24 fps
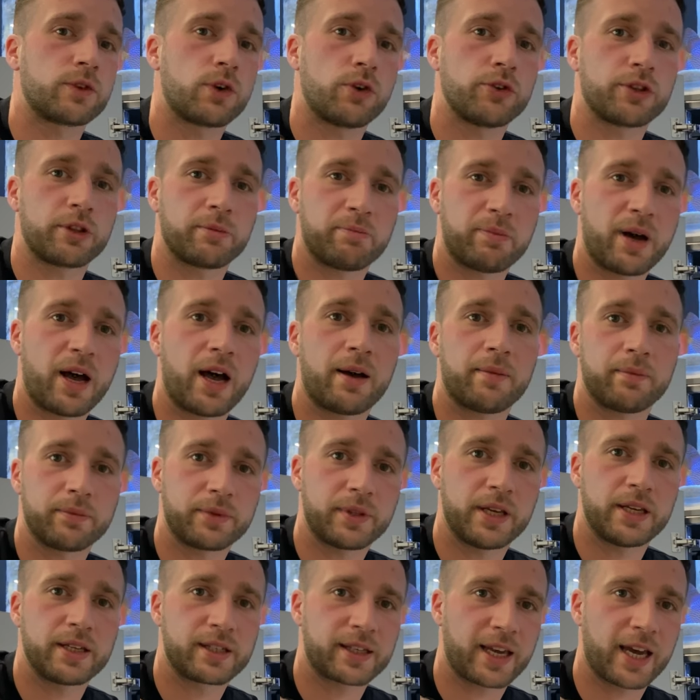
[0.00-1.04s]
got the pump
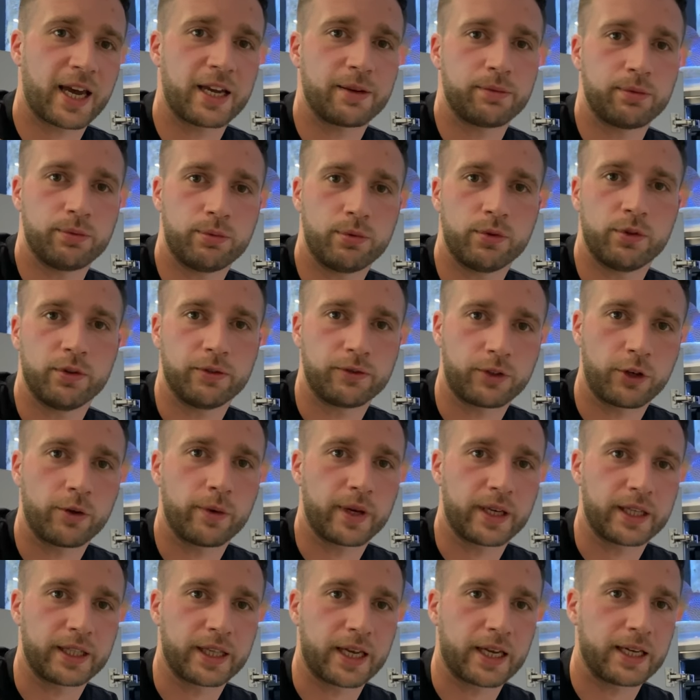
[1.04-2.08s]
that is capable of
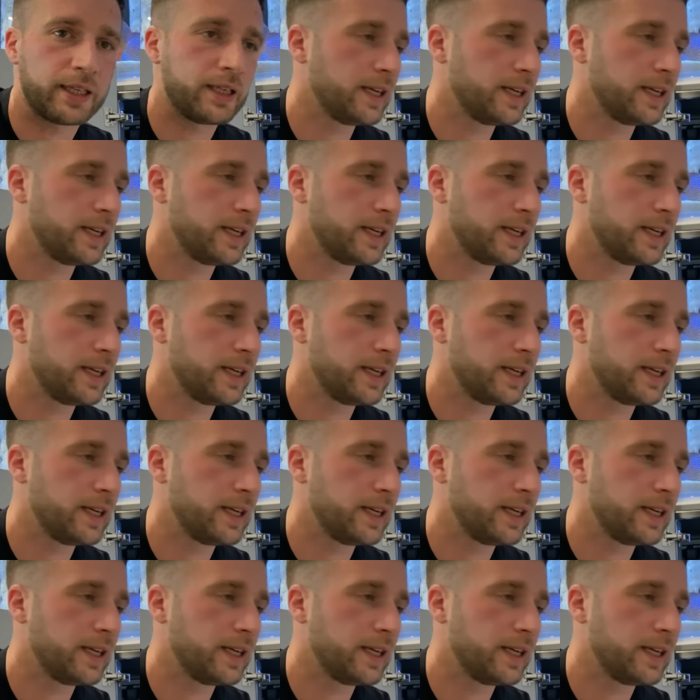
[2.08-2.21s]
doing that.